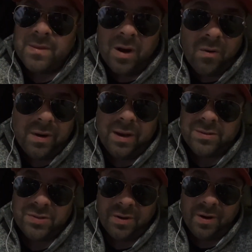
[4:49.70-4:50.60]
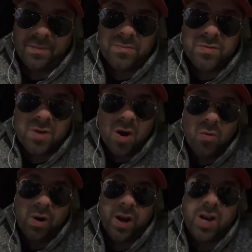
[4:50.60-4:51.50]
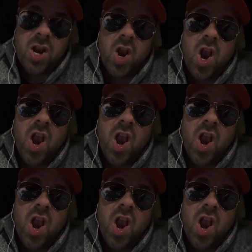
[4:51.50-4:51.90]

No one else showed up. No one.